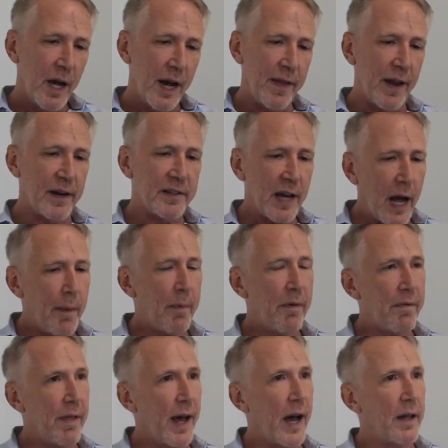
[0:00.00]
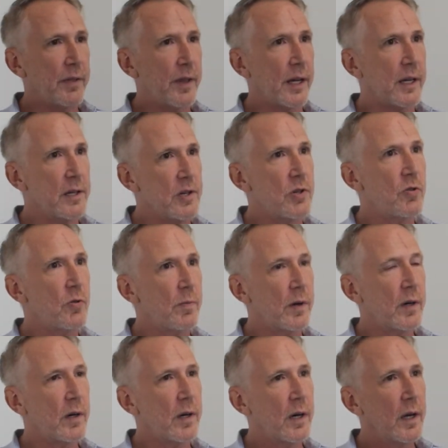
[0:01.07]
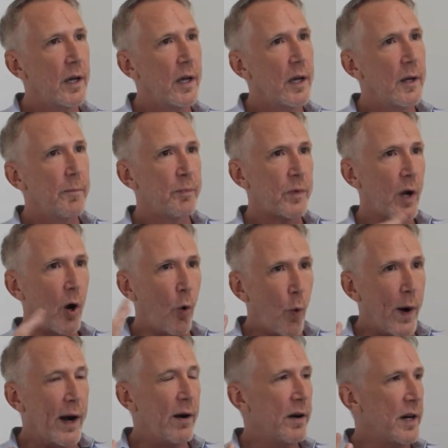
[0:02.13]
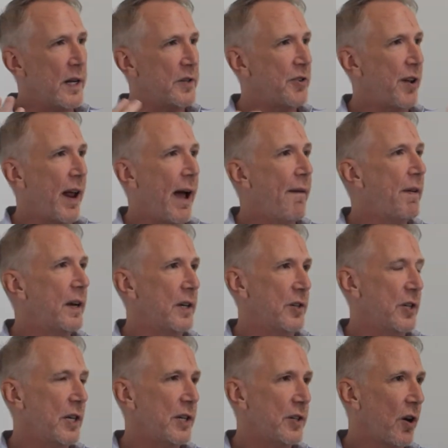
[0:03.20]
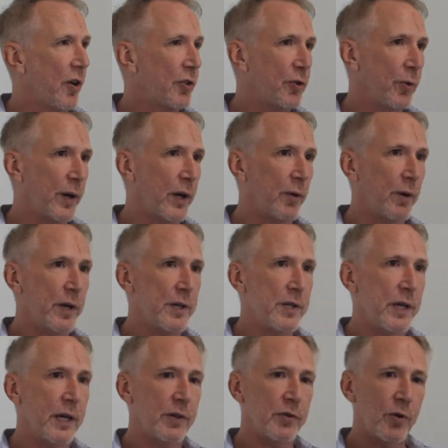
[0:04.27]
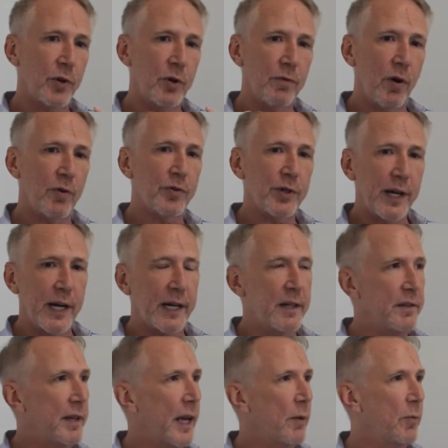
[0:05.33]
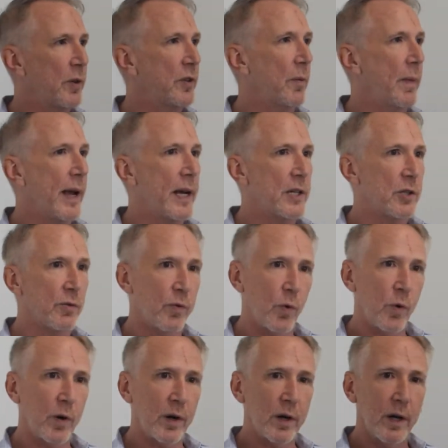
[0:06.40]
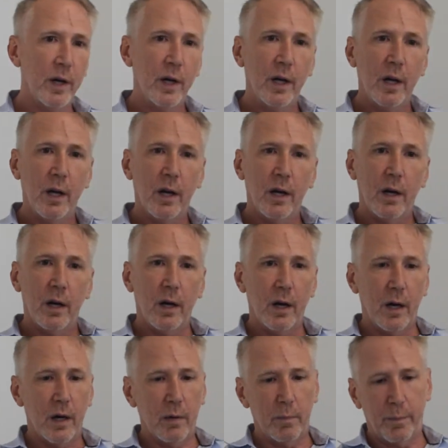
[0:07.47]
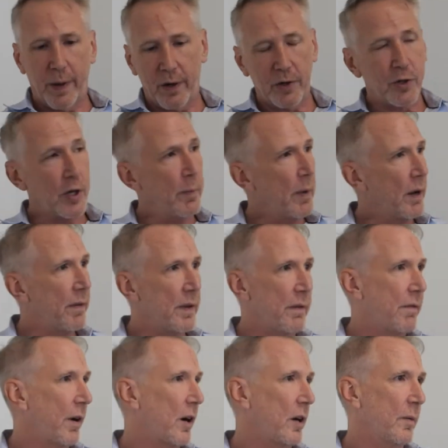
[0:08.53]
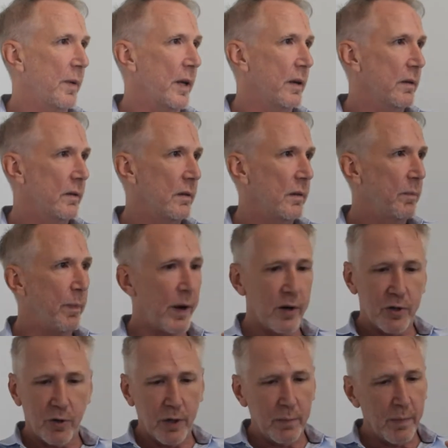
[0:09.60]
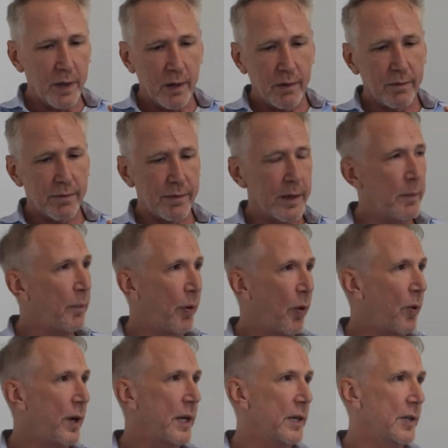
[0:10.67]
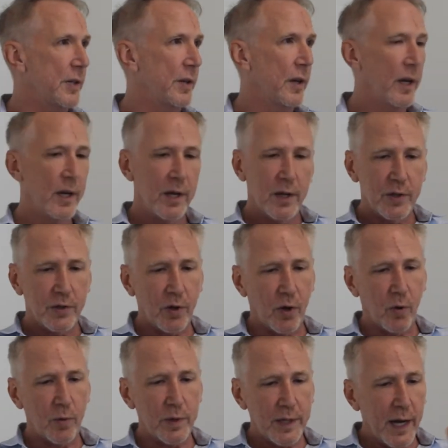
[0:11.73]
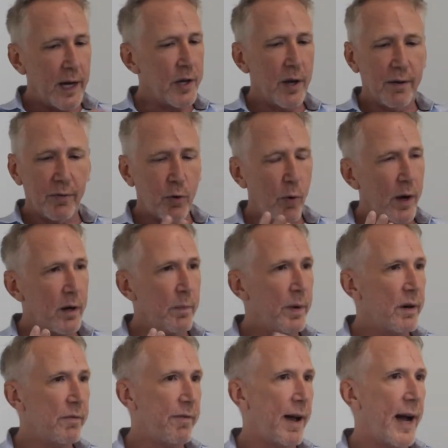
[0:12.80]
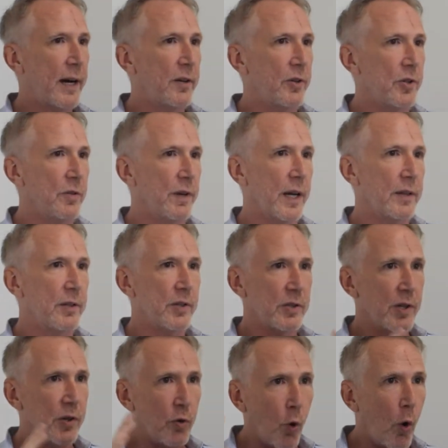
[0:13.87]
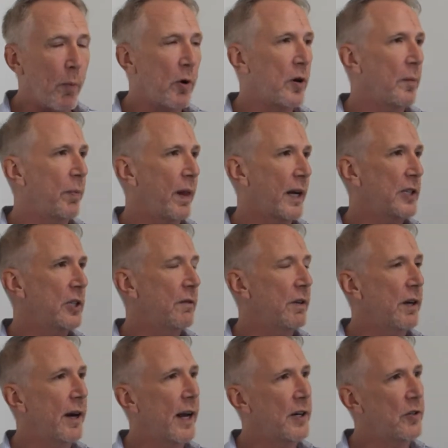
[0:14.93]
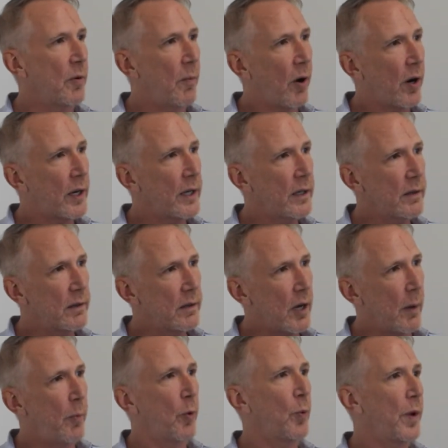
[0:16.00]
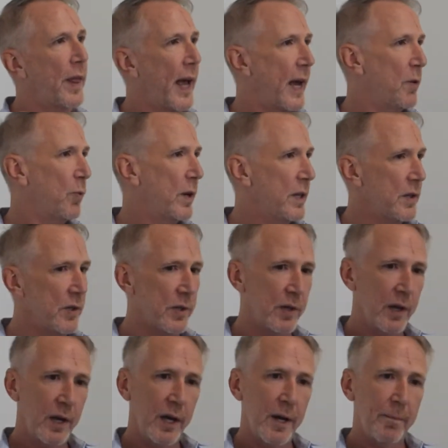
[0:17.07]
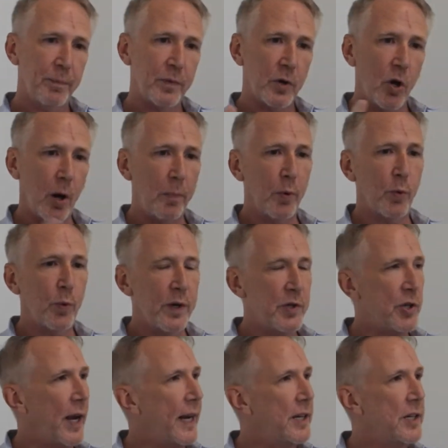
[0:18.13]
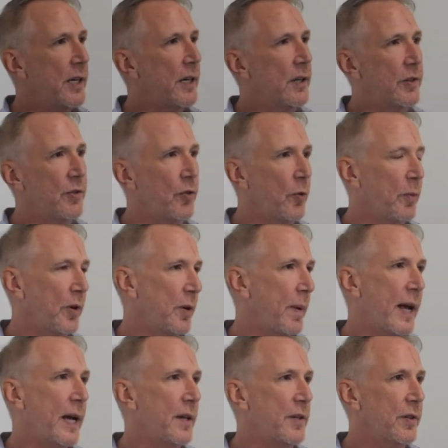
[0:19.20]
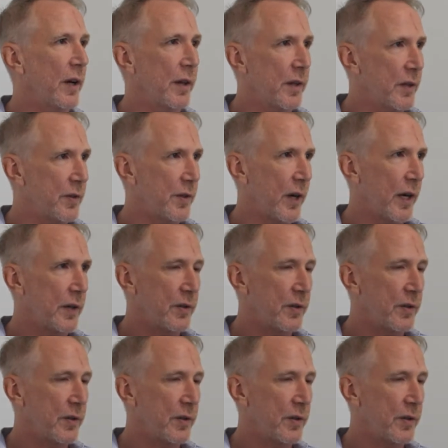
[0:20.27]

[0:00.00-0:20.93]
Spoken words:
And on top of that, the consumer awareness and advocacy is also increasing. So you've also got to contend with demands for better treatment of the environment, better treatment of employees. So yeah, you have quite a bit of factors. You've got just the normal complexity of the international market, coupled with headwinds, coupled with changing consumer demands on this side.